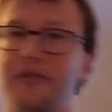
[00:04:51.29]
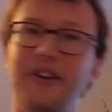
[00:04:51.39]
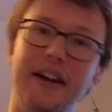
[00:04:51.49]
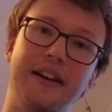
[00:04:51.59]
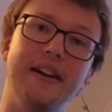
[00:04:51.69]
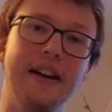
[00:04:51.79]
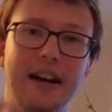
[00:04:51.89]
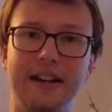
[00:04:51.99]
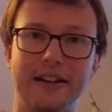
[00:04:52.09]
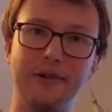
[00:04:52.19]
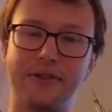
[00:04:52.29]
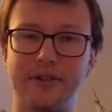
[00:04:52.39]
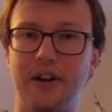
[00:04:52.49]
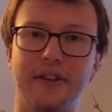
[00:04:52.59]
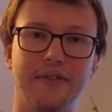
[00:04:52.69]
thing, include
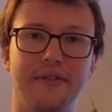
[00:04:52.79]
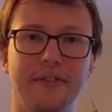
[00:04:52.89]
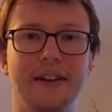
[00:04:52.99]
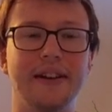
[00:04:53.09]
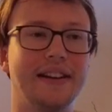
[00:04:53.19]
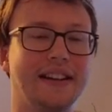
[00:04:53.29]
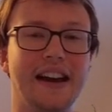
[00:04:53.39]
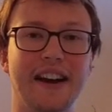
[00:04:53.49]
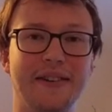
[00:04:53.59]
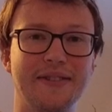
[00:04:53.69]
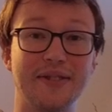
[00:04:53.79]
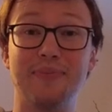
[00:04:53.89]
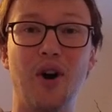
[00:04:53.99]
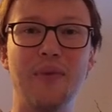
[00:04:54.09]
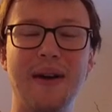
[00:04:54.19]
certain,
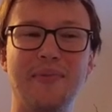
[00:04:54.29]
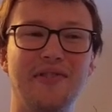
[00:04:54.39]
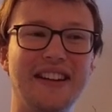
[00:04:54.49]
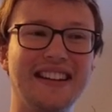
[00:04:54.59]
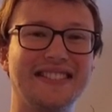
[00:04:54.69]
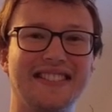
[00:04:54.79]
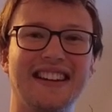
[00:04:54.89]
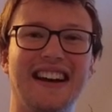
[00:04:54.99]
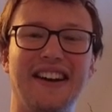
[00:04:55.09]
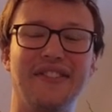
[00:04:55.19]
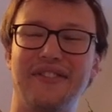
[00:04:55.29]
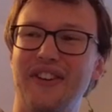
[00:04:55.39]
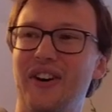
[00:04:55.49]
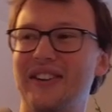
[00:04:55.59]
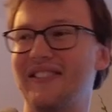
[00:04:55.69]
small memories that I
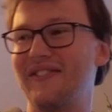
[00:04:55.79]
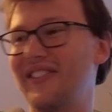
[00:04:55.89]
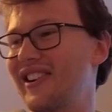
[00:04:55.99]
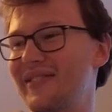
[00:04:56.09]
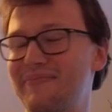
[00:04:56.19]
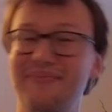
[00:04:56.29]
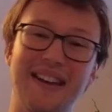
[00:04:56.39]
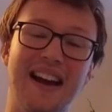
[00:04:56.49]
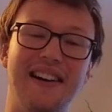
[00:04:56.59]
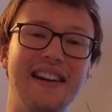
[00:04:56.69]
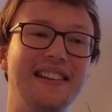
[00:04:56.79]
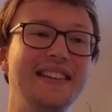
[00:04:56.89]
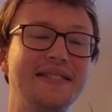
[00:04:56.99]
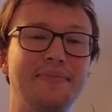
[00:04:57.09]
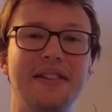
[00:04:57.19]
thought were, at
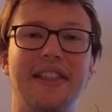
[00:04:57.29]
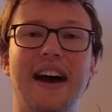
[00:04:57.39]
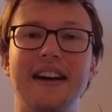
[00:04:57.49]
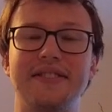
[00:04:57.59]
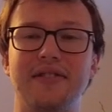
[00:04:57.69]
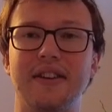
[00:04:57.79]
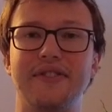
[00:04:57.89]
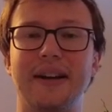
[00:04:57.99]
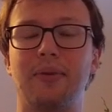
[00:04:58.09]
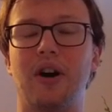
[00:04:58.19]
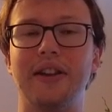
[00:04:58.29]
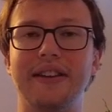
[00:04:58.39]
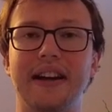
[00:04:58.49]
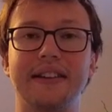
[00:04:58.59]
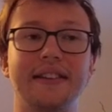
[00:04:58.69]
least a bit nice to give some
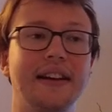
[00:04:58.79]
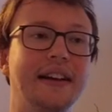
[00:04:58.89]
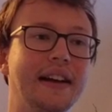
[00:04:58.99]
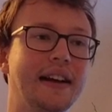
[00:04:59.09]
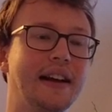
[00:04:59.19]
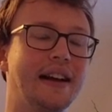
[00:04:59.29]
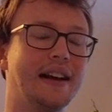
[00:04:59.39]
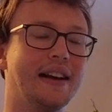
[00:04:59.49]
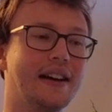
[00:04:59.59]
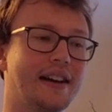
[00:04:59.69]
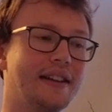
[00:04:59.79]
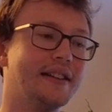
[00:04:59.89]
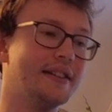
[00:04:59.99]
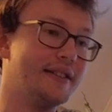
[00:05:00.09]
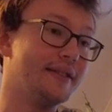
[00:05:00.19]
context.
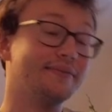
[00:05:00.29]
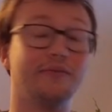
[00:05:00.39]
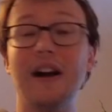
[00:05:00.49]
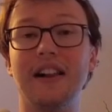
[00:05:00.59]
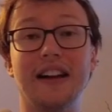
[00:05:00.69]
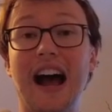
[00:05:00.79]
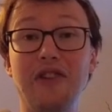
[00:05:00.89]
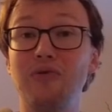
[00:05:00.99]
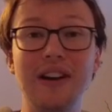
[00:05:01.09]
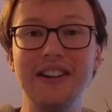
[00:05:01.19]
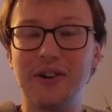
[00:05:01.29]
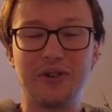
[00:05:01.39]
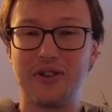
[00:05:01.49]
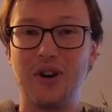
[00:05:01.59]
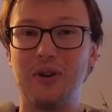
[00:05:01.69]
And well, I really
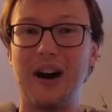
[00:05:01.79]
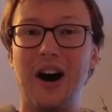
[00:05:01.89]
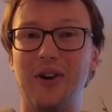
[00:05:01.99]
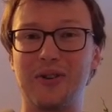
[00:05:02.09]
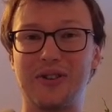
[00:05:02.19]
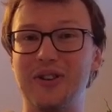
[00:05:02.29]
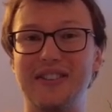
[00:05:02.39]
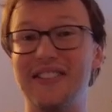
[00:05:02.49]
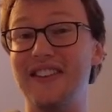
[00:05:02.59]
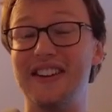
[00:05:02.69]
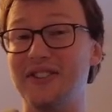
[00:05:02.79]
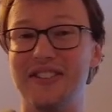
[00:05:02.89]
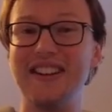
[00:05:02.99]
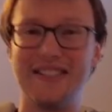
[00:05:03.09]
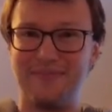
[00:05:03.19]
don't know how good the video
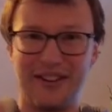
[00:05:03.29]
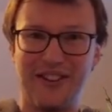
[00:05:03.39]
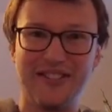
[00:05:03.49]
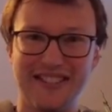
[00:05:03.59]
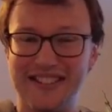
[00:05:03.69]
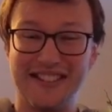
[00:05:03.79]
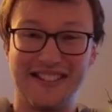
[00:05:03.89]
did because it is